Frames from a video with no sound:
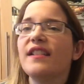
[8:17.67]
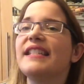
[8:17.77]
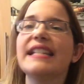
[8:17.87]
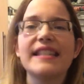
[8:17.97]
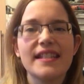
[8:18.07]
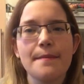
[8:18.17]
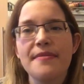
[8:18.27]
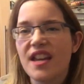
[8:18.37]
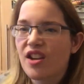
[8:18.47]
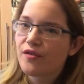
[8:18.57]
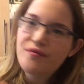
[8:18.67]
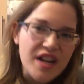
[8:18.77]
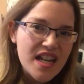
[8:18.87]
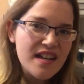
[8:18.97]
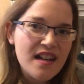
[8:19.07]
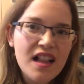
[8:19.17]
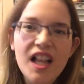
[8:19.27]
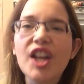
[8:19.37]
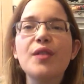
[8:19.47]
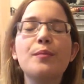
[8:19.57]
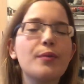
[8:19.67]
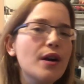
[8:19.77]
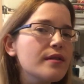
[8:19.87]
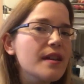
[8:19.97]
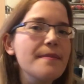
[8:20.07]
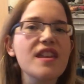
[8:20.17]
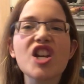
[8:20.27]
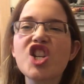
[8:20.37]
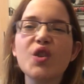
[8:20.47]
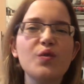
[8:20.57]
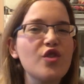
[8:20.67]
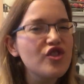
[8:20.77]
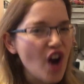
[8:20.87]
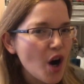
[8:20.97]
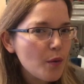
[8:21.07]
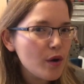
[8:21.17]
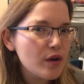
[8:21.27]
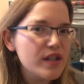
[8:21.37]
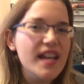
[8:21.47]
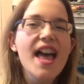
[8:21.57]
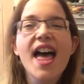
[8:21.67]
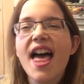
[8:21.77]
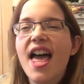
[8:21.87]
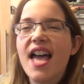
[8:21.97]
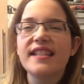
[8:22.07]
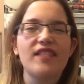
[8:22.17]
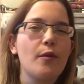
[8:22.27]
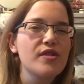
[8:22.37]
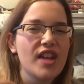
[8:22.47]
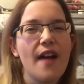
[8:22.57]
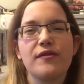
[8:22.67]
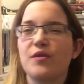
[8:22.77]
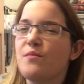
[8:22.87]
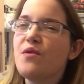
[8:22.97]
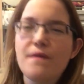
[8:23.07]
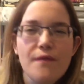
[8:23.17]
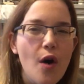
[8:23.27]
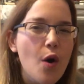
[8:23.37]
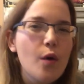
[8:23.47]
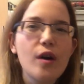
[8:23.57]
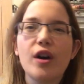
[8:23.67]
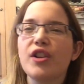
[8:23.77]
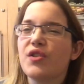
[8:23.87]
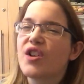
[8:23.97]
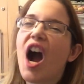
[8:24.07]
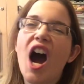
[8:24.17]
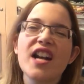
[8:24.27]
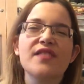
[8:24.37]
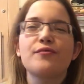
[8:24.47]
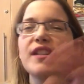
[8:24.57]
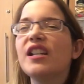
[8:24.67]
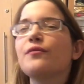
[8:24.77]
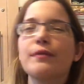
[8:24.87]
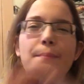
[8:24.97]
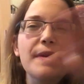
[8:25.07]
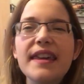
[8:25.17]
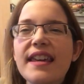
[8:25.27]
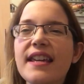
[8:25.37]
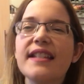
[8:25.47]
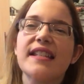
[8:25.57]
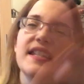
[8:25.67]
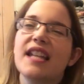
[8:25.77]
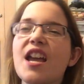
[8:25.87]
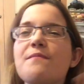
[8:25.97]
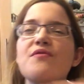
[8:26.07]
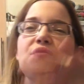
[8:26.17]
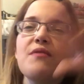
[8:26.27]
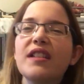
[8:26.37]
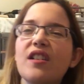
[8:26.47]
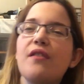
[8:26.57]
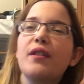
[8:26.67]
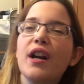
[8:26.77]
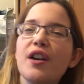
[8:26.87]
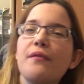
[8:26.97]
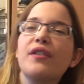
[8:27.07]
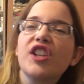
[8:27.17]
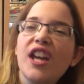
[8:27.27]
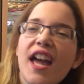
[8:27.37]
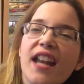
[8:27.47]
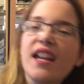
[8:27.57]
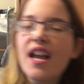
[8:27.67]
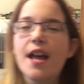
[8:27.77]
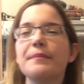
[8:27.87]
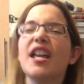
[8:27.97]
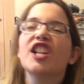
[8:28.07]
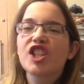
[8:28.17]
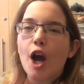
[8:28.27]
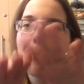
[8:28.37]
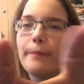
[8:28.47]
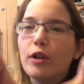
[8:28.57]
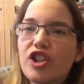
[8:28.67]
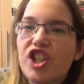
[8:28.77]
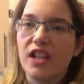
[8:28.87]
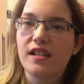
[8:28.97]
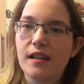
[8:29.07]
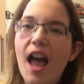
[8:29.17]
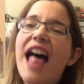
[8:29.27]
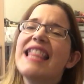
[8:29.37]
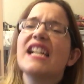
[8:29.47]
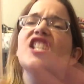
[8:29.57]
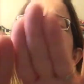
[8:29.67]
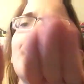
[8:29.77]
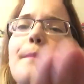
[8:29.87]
did something original. He brought something new to Star Wars. Star Wars have to move forward. You can't really repeat the same movies over and over again. But that's bullshit. That's